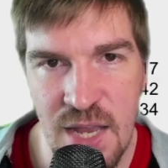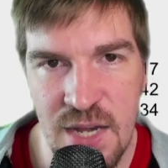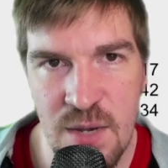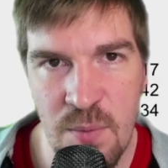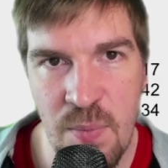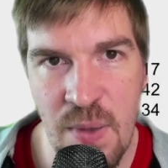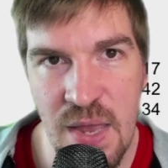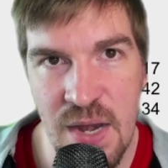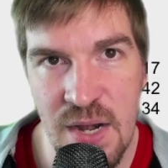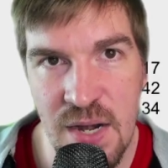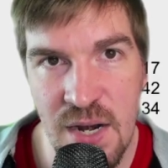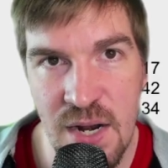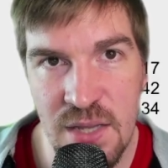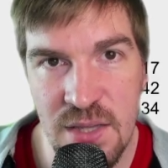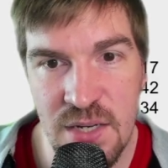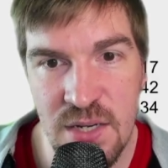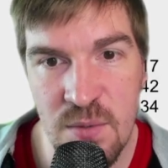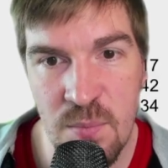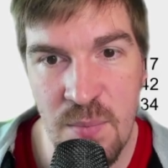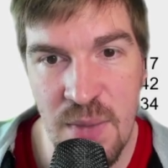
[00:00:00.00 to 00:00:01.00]
And depending
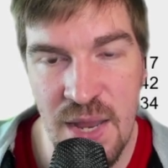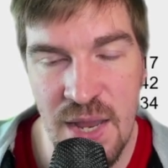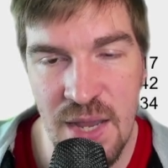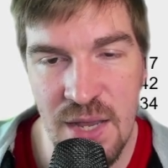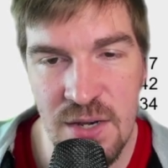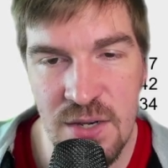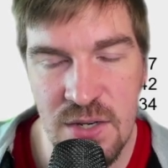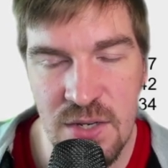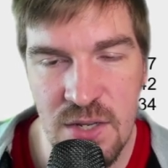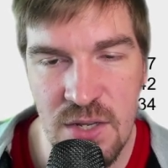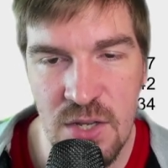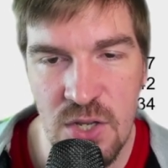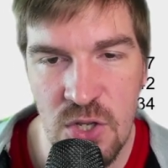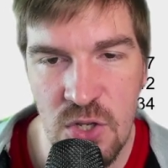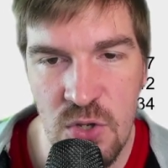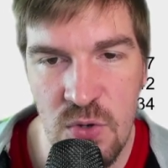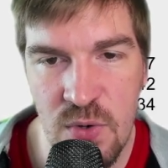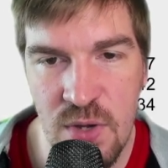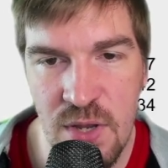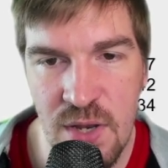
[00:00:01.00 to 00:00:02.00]
on the demand,
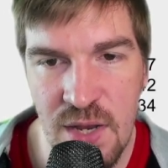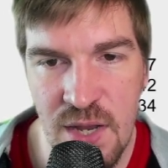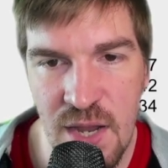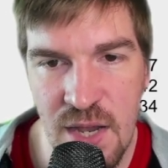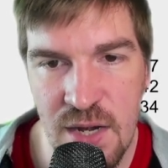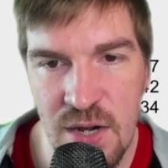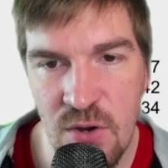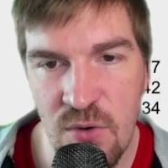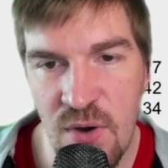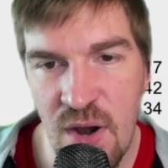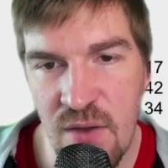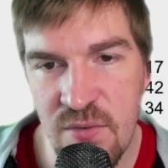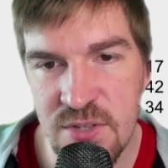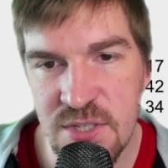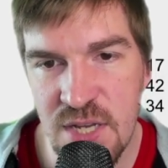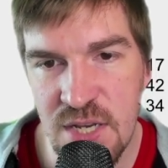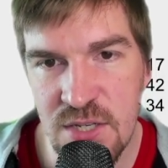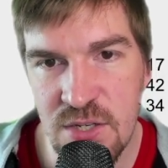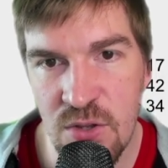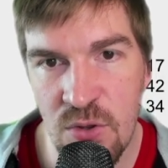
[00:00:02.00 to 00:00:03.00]
you can kind of
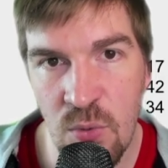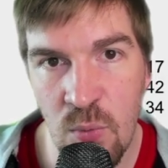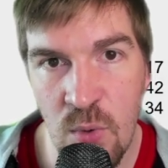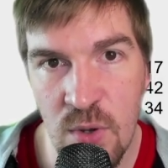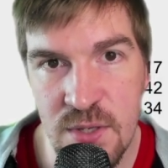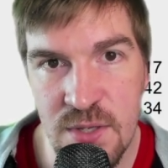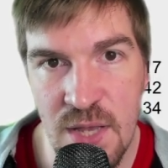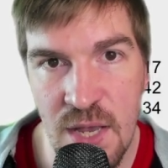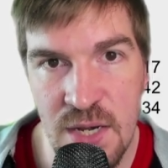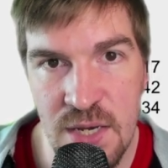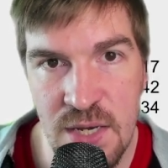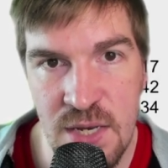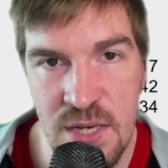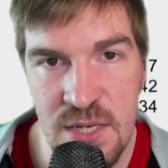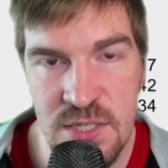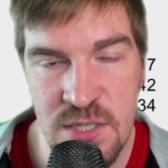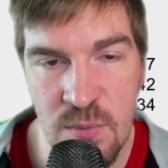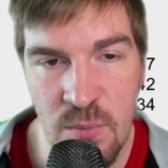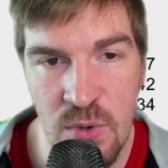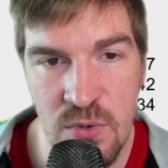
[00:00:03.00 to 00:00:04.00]
gravitate to the one that
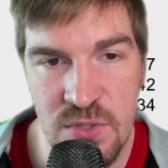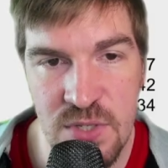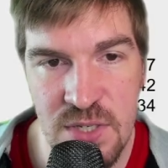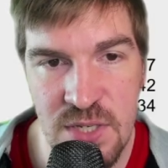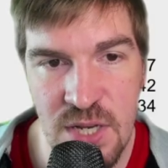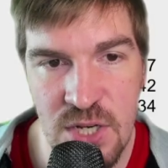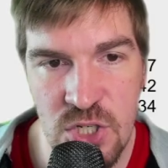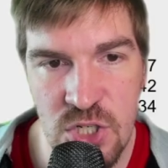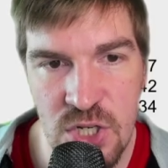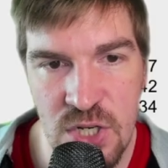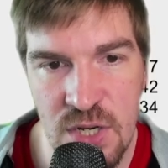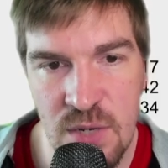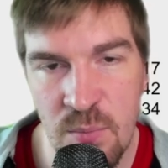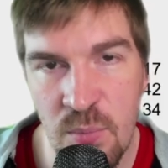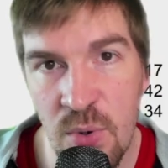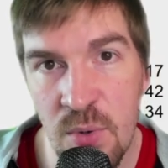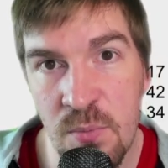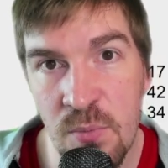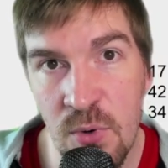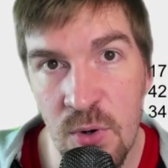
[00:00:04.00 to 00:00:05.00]
needs the most attention
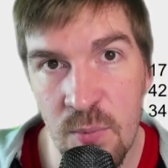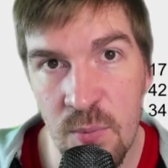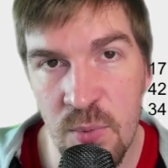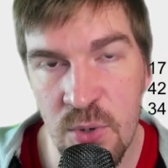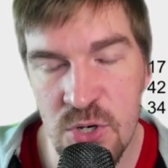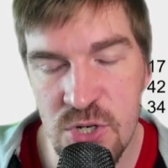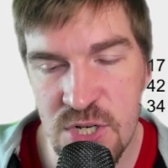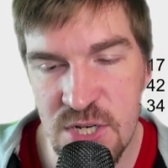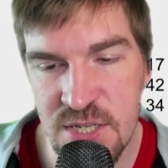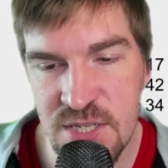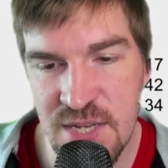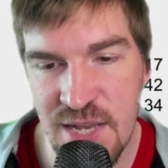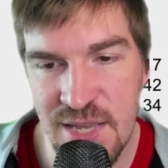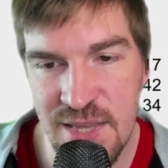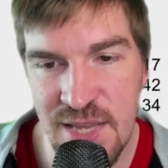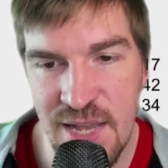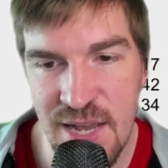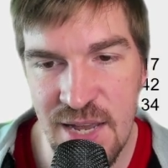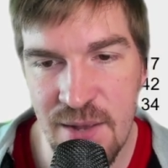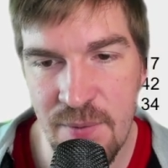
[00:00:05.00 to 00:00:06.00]
and put more pushes
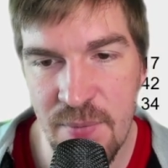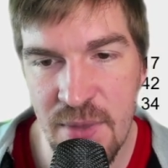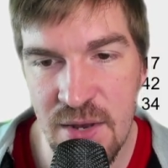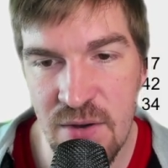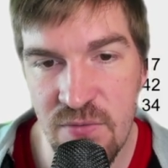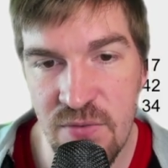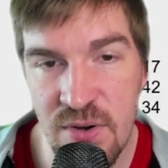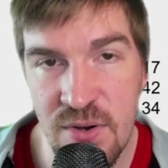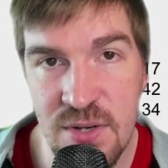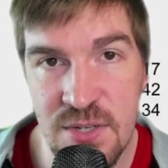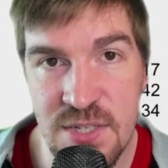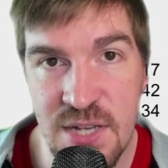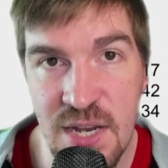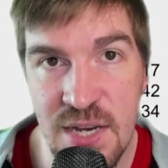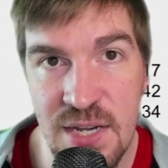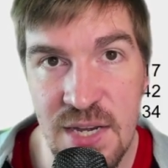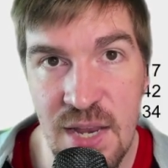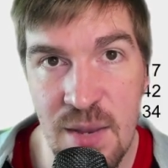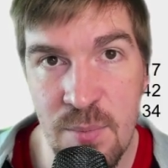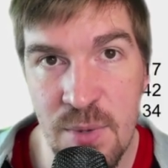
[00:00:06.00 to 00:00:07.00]
on that in a very
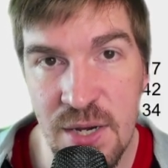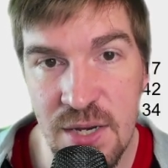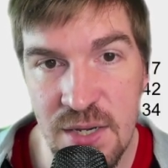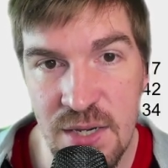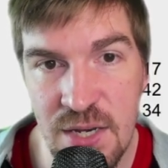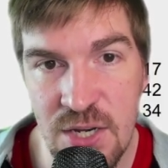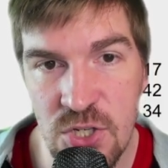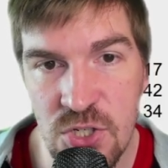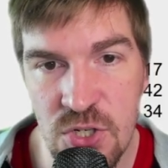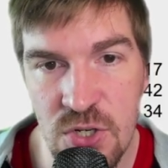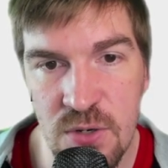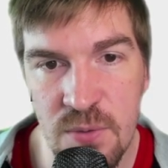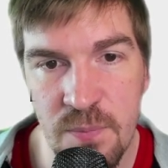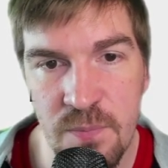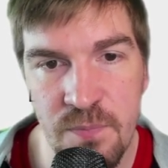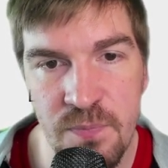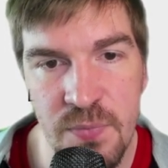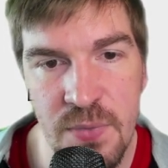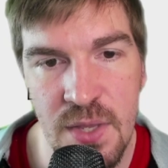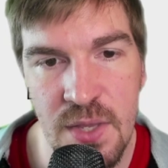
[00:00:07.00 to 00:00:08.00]
dynamic
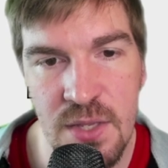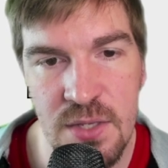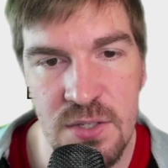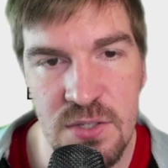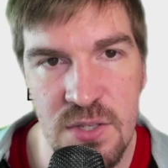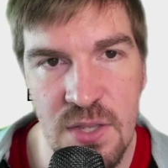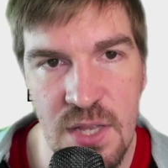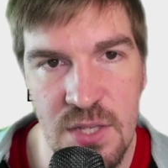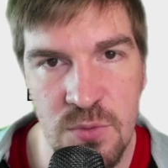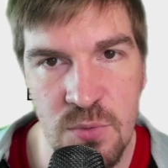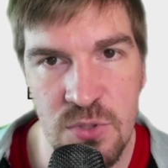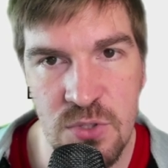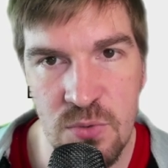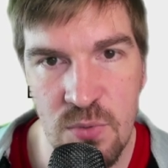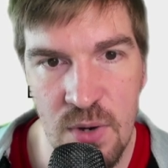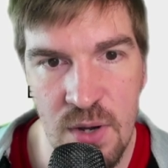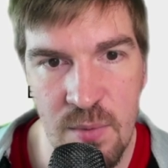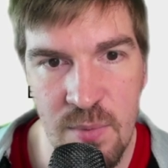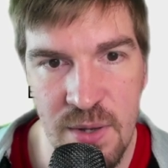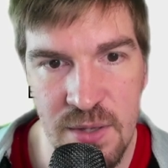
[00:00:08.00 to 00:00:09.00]
nature. So that's
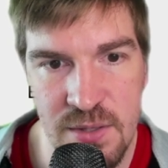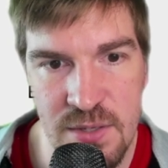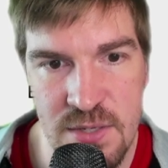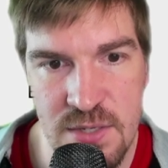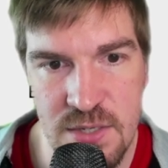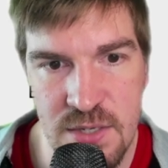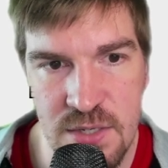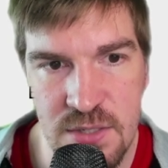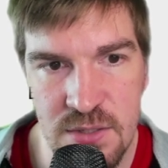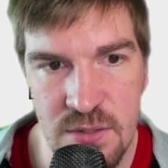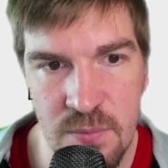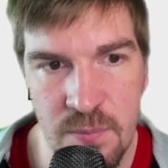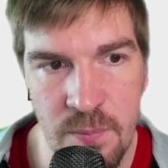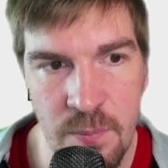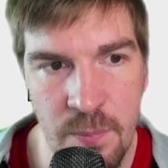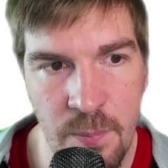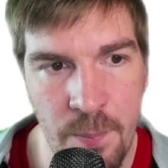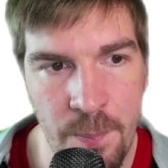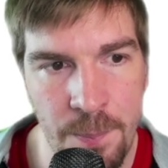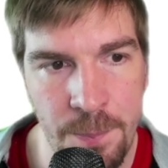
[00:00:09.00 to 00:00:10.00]
what's great about this
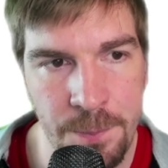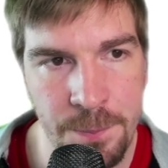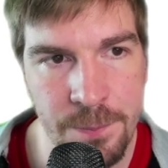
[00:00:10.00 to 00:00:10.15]
system.